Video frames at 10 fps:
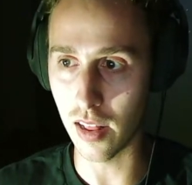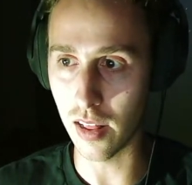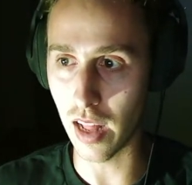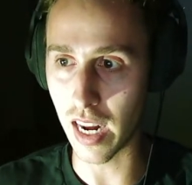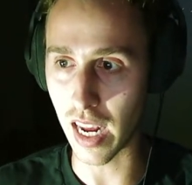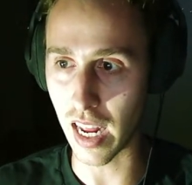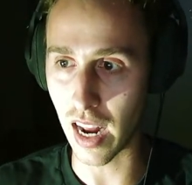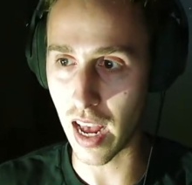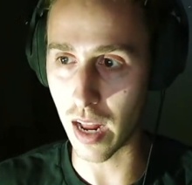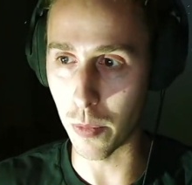lighting it
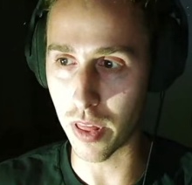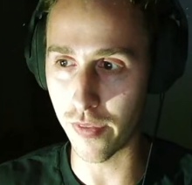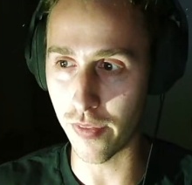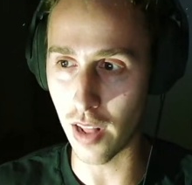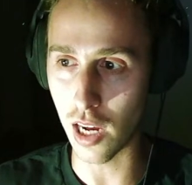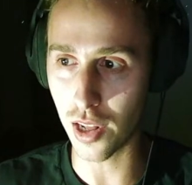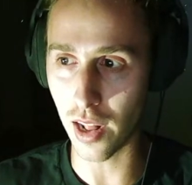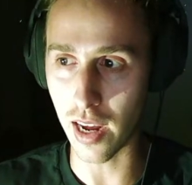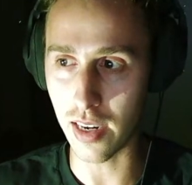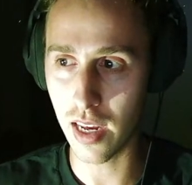ahead with a
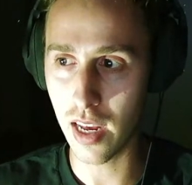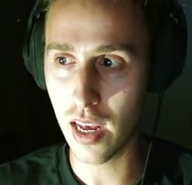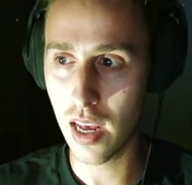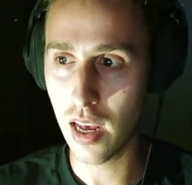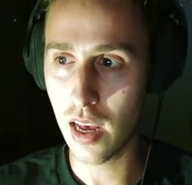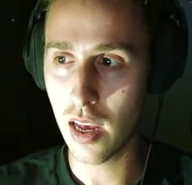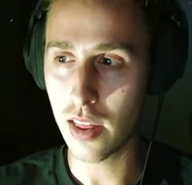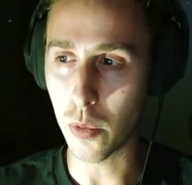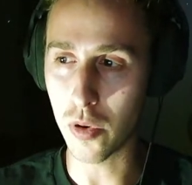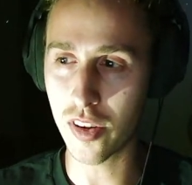flashlight,
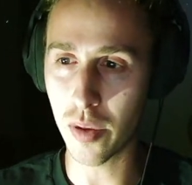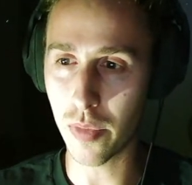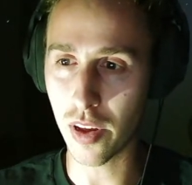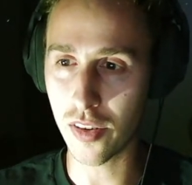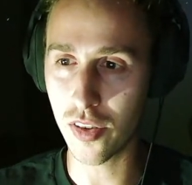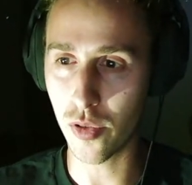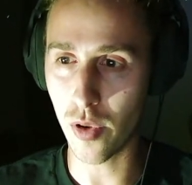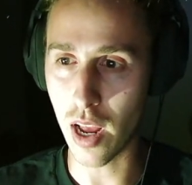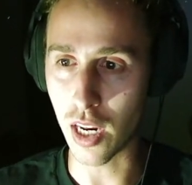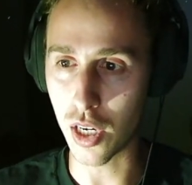there was something
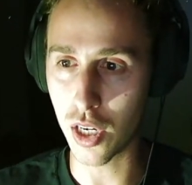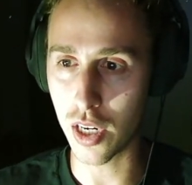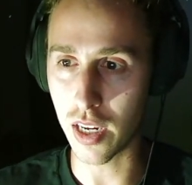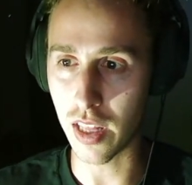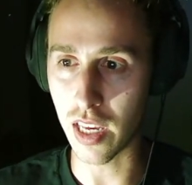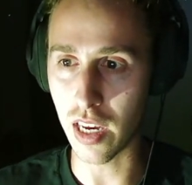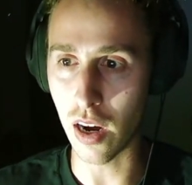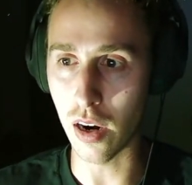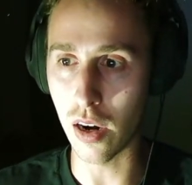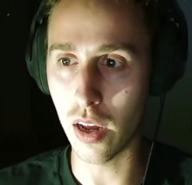strange in the
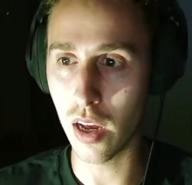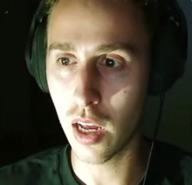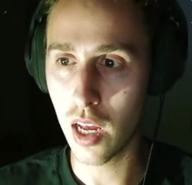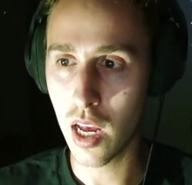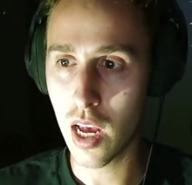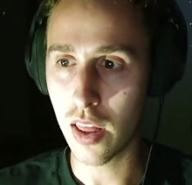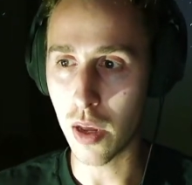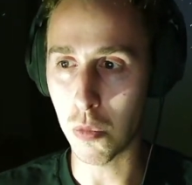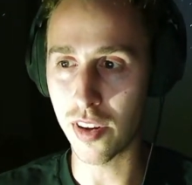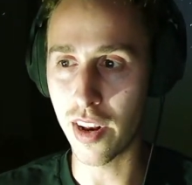yard.
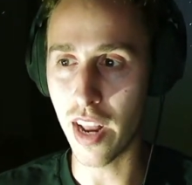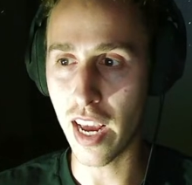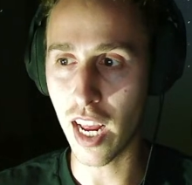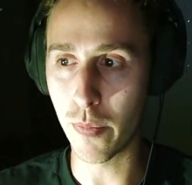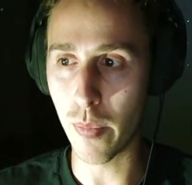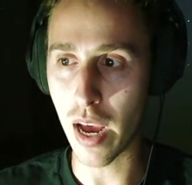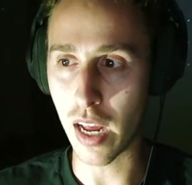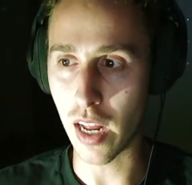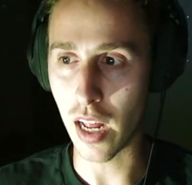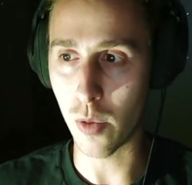There was a naked
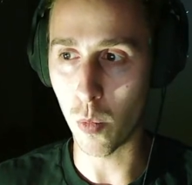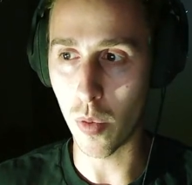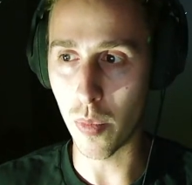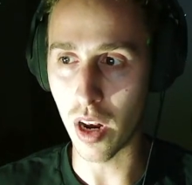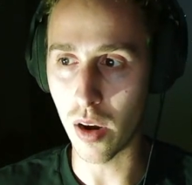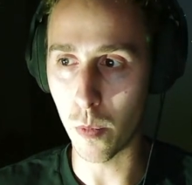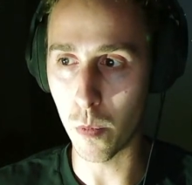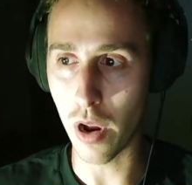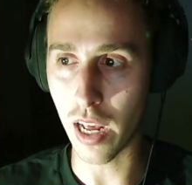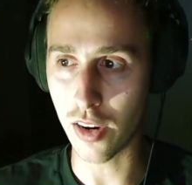man and a woman
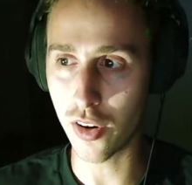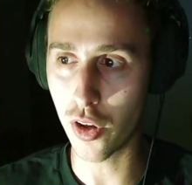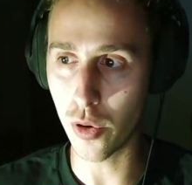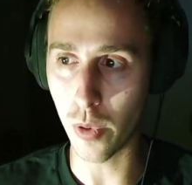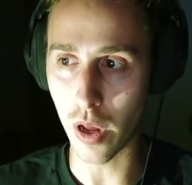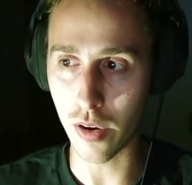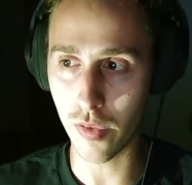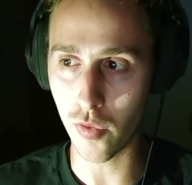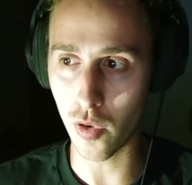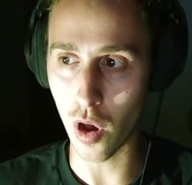running to and
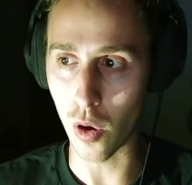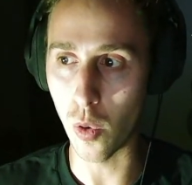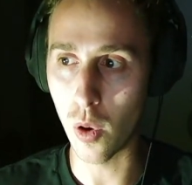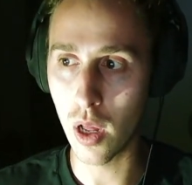fro.